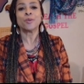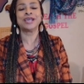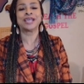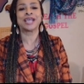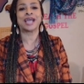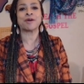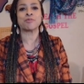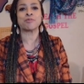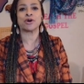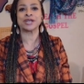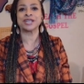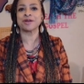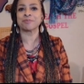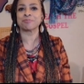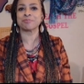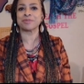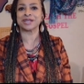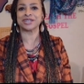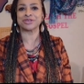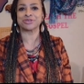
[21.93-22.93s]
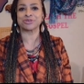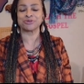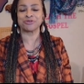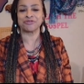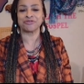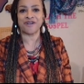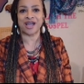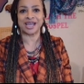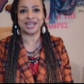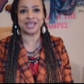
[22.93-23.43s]
We come on here Monday
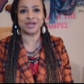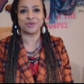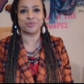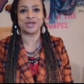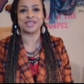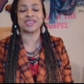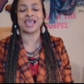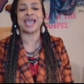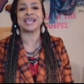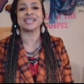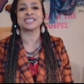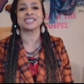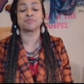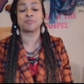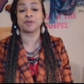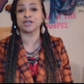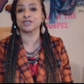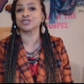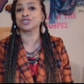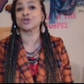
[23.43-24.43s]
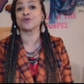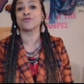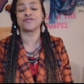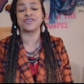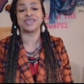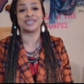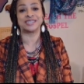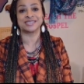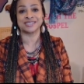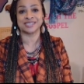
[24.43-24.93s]
through Friday with a spiritual
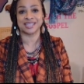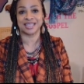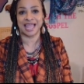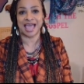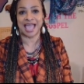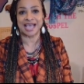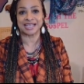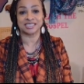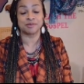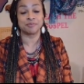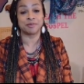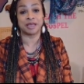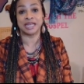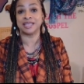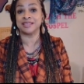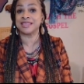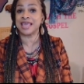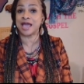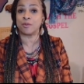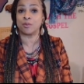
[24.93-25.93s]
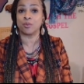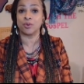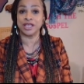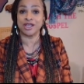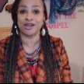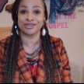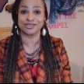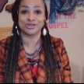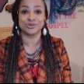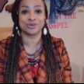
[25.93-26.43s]
fitness class, meaning that
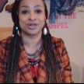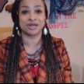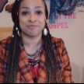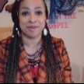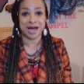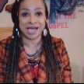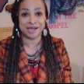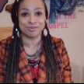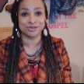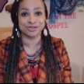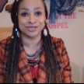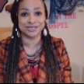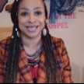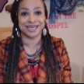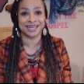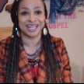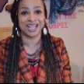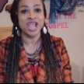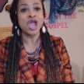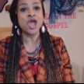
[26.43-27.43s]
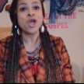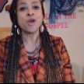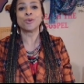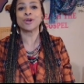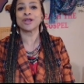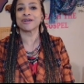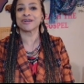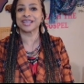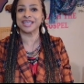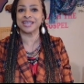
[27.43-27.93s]
we are doing a Bible study.
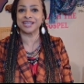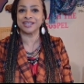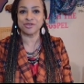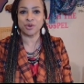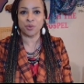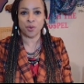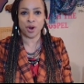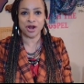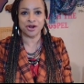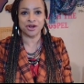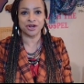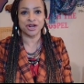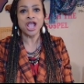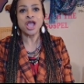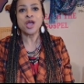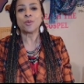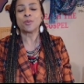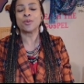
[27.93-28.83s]
We are getting the word.